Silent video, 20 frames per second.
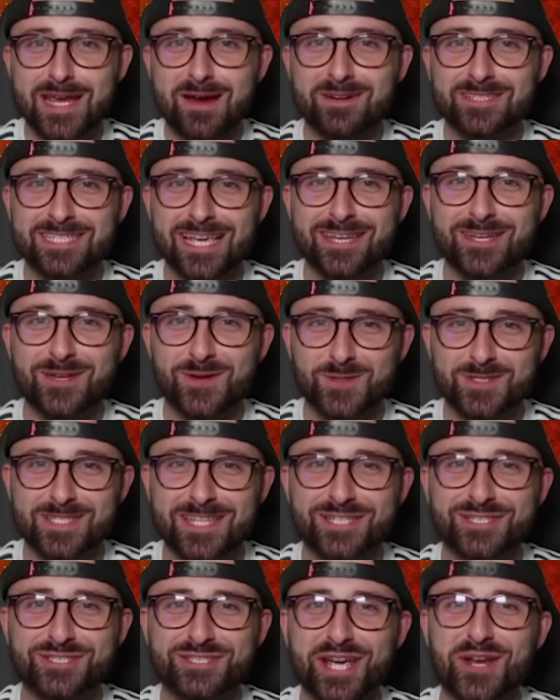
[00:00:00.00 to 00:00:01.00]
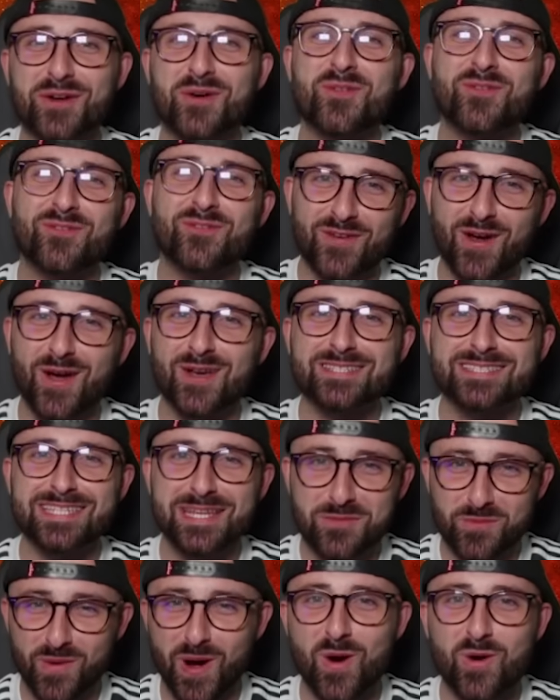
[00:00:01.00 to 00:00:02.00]
series and new to this channel,
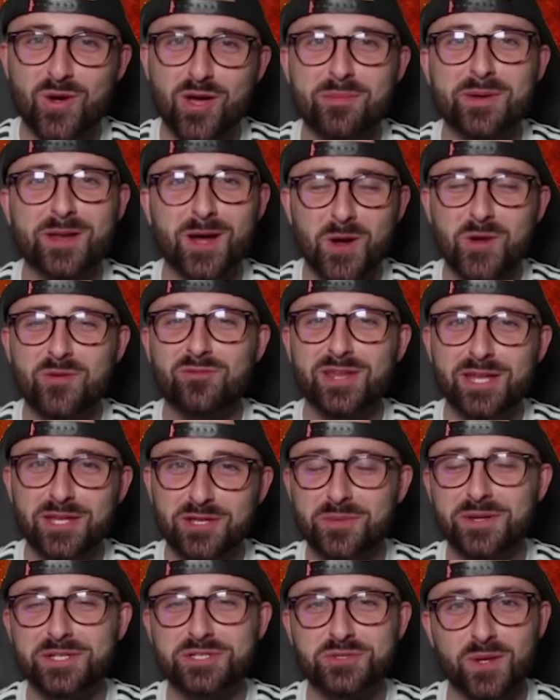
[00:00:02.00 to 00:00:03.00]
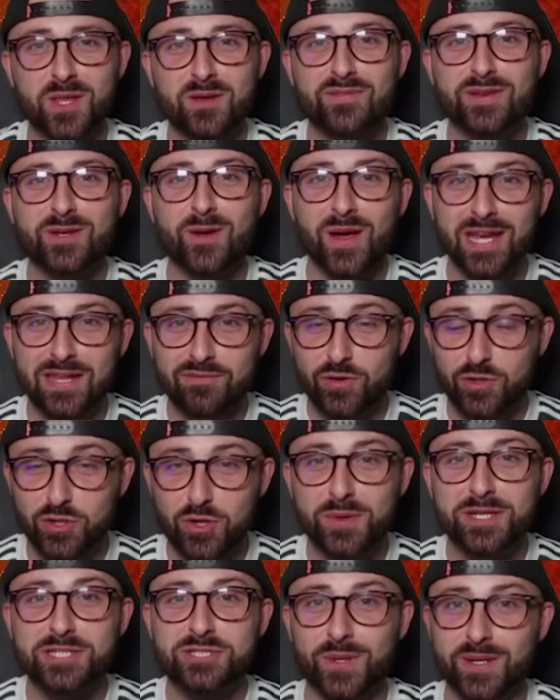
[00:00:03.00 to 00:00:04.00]
firstly, welcome, and hopefully you do enjoy the video. And if you
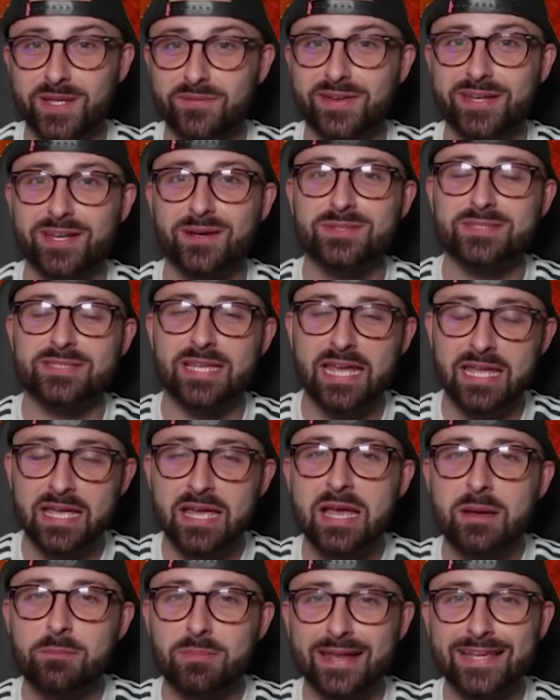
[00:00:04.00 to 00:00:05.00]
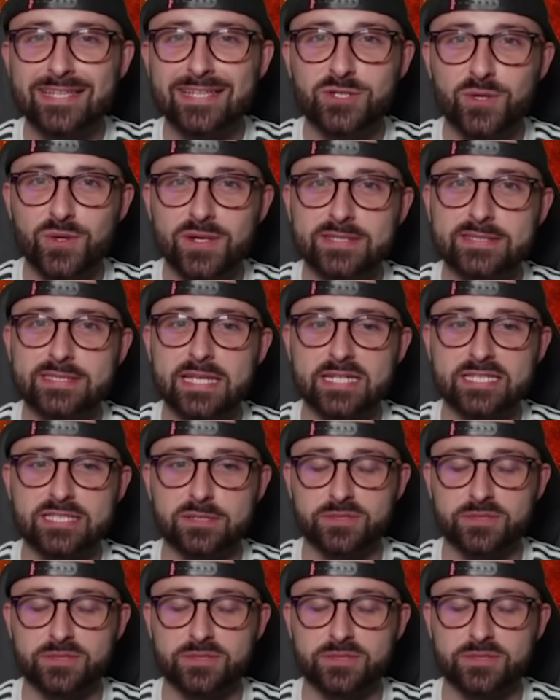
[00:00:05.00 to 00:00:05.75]
do enjoy the video today, please do consider